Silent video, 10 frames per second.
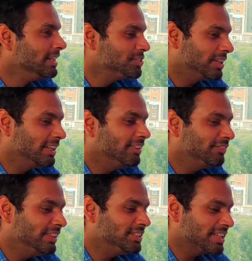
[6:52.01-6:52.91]
Generally,
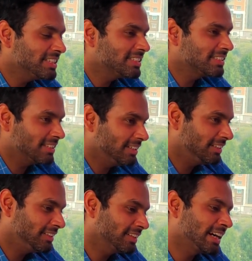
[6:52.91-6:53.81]
if we just
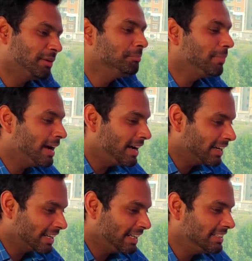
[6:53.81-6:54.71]
come
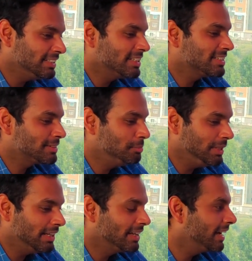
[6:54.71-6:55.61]
back and just
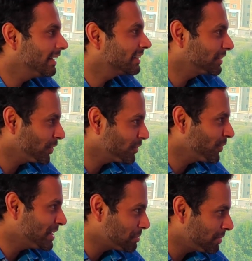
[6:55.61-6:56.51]
be a director or
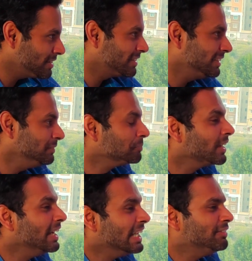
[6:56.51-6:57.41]
vice president,
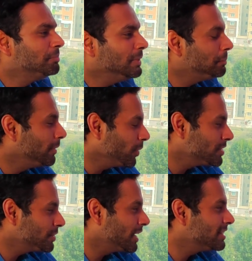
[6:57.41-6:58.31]
even people
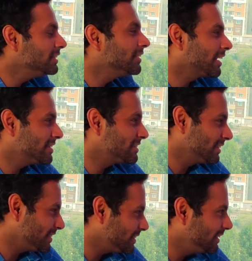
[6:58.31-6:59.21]
also doesn't trust
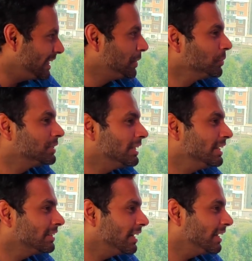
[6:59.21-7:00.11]
us. They don't
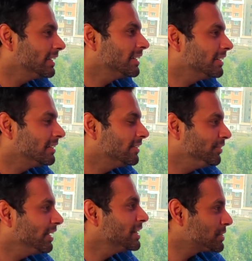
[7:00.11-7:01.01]
think that
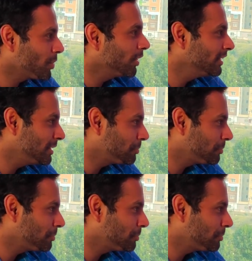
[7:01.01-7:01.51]
we can solve their